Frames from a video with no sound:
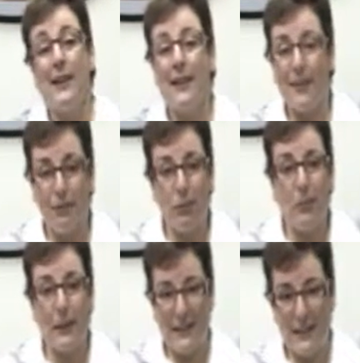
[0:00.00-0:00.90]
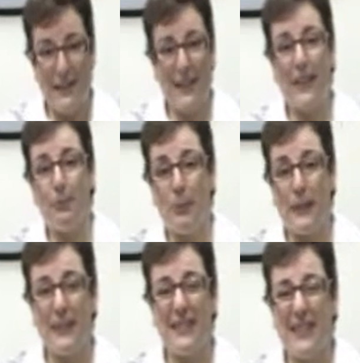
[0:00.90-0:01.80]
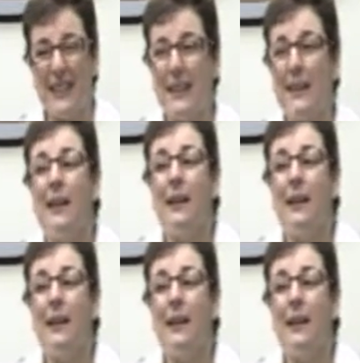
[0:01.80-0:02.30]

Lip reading: information in, because then